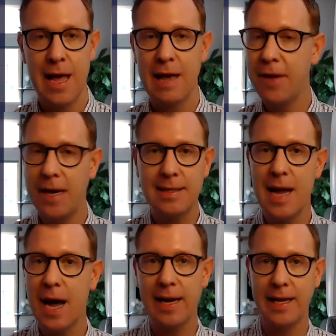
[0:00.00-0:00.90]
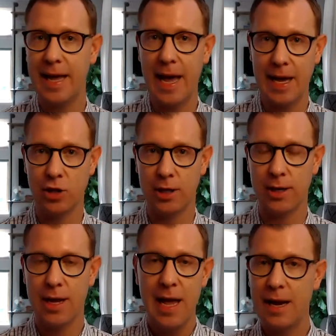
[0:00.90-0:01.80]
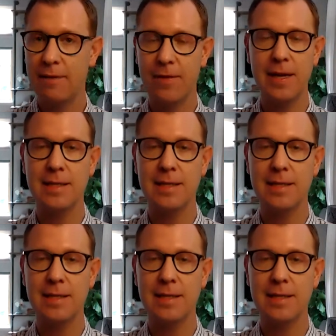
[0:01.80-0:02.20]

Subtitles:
If it is not engaging, and if it